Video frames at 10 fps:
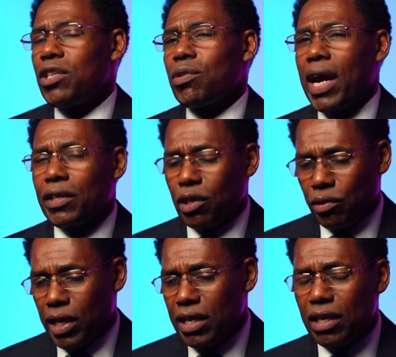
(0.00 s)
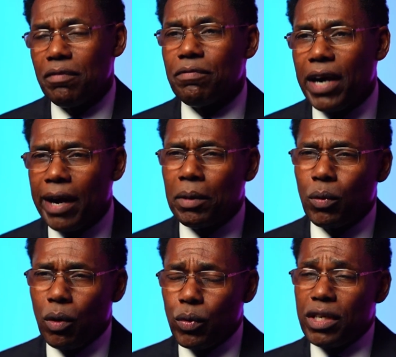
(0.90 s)
try to create an environment
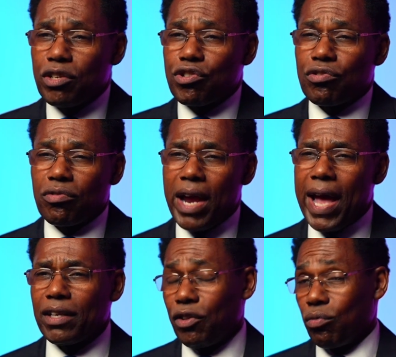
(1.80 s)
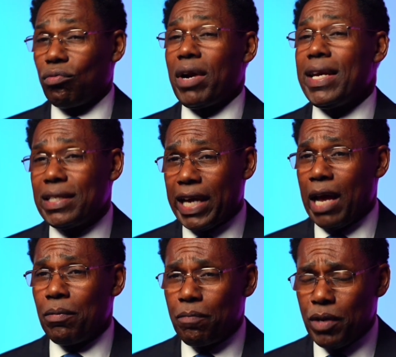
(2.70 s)
where we attract the right
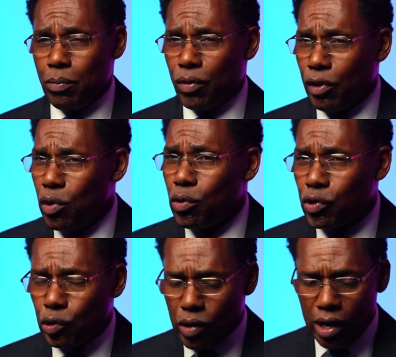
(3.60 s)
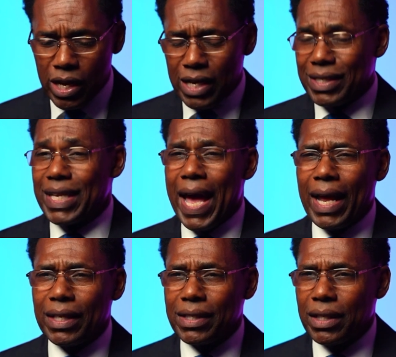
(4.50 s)
type of people, those who are
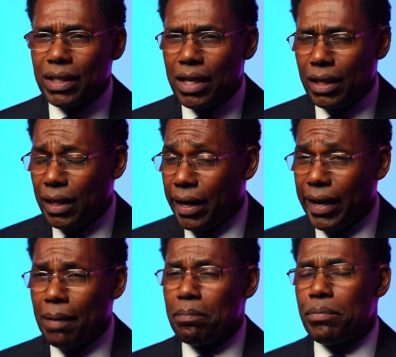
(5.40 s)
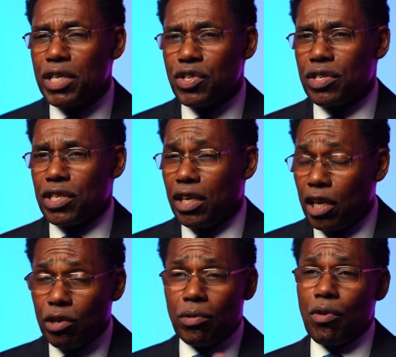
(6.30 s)
talented, they're ambitious, and they're
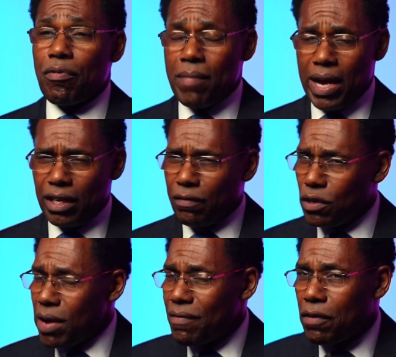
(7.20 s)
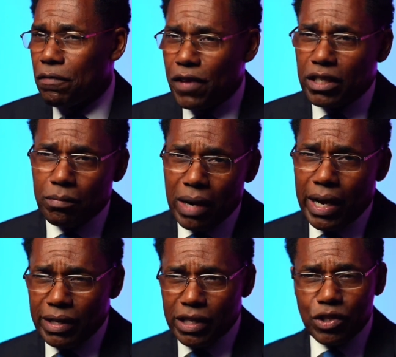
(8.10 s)
growth minded. If you have a fixed
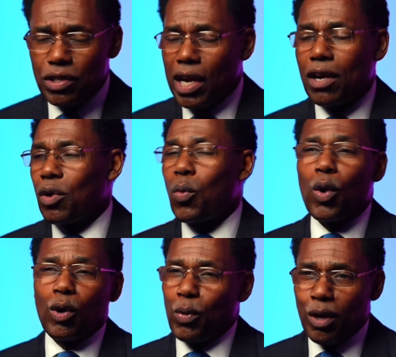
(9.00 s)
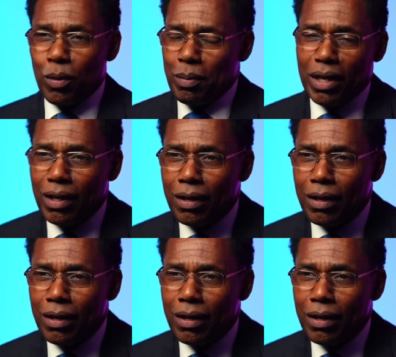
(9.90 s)
mindset, you're not going to work well with me,